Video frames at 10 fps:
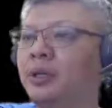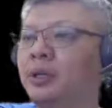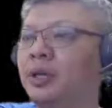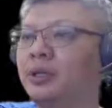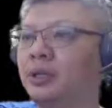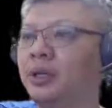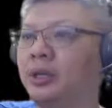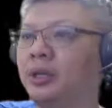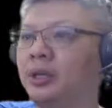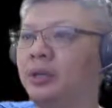as
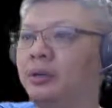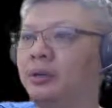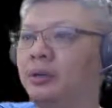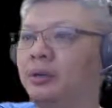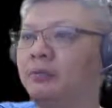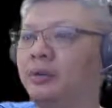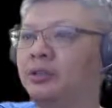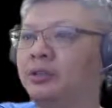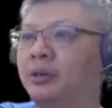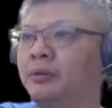a foul
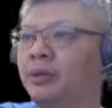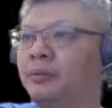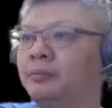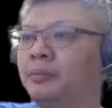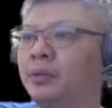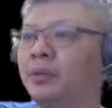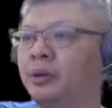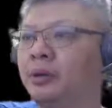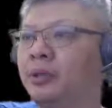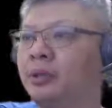chariot. Now,
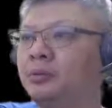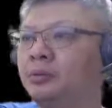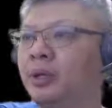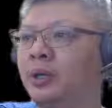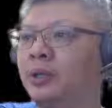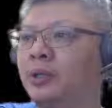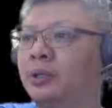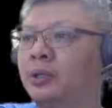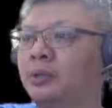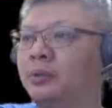in this way,
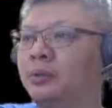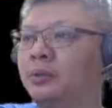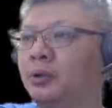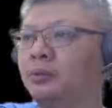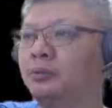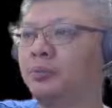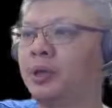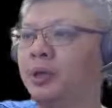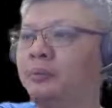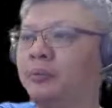the board will
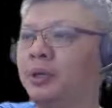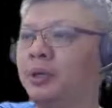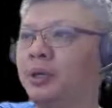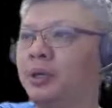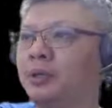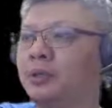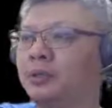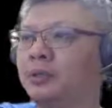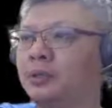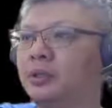become
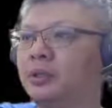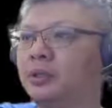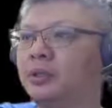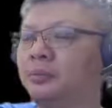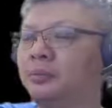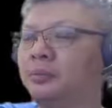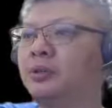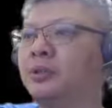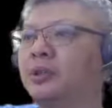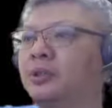
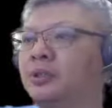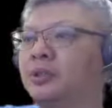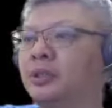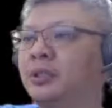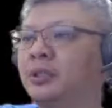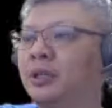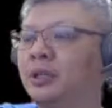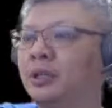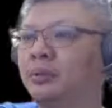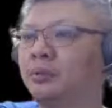symmetrical in the sense
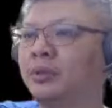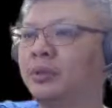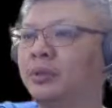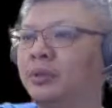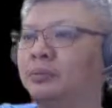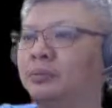that both colors